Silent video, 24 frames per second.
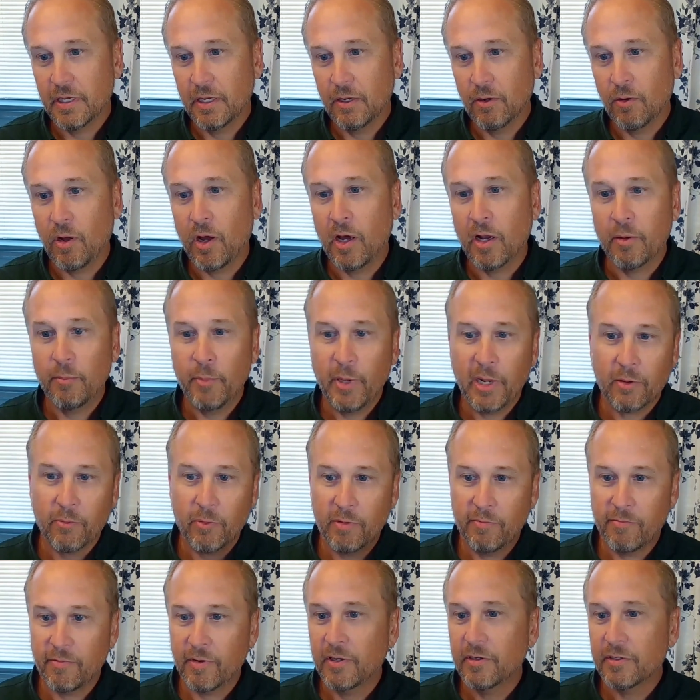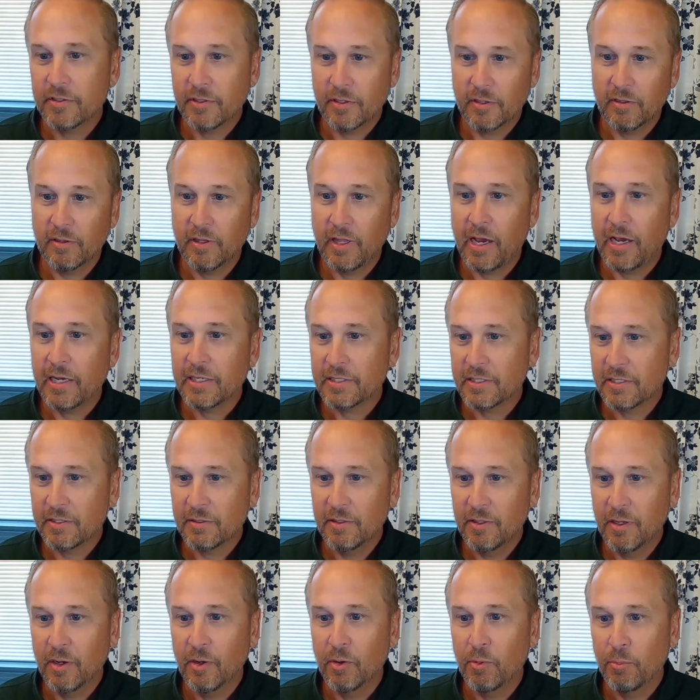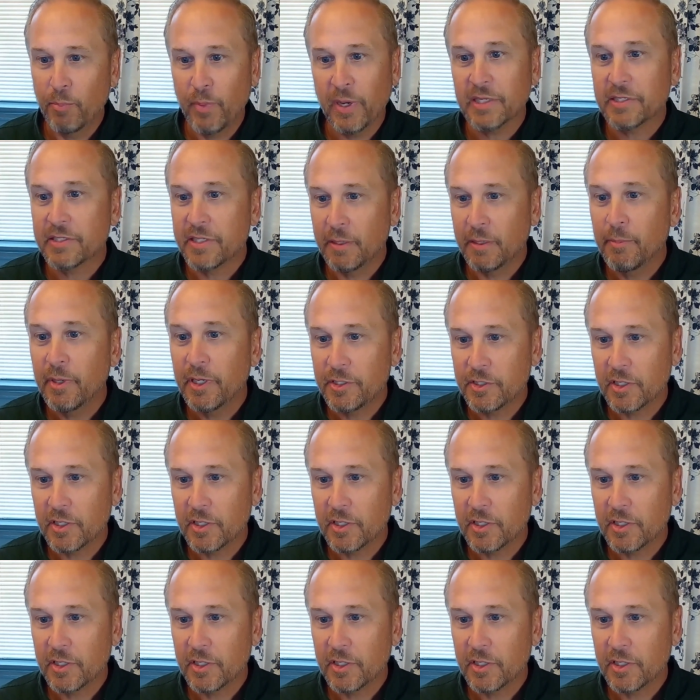it'll automatically revert to the last known best image